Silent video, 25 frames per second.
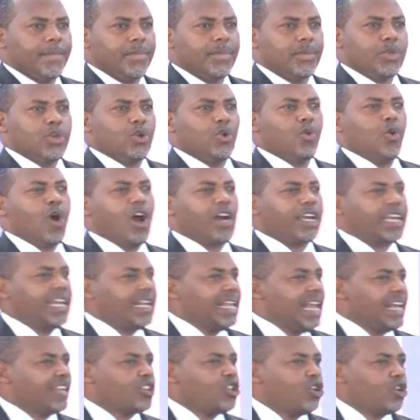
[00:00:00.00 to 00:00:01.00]
You're
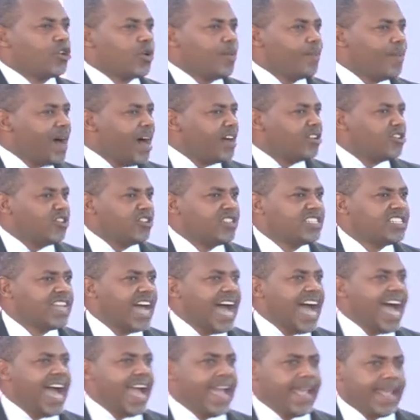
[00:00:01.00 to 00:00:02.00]
walking like you're about to
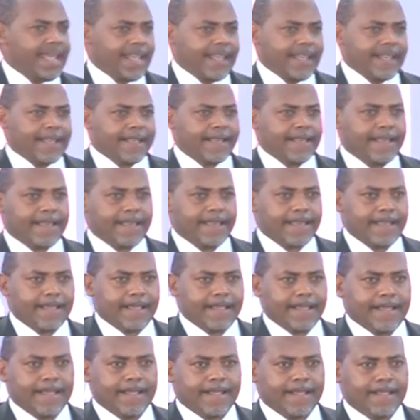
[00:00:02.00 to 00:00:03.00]
die.
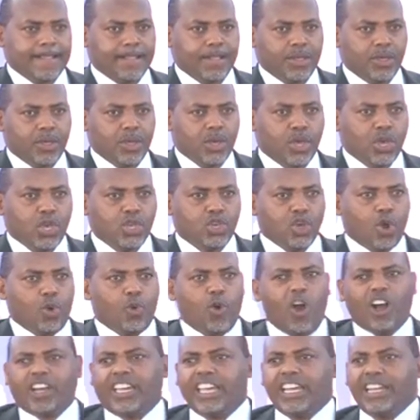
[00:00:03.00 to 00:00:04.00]
You're
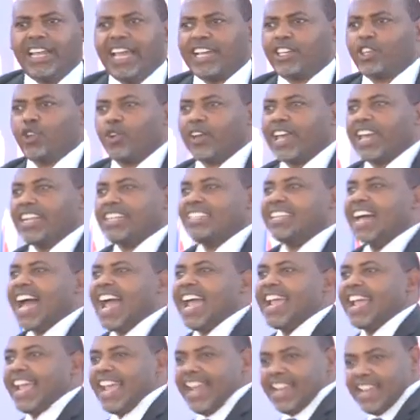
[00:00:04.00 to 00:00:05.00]
walking like you can
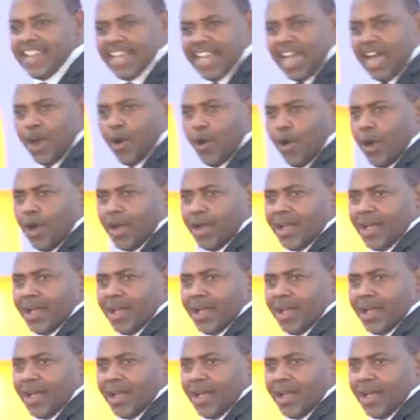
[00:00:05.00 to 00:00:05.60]
die any hour.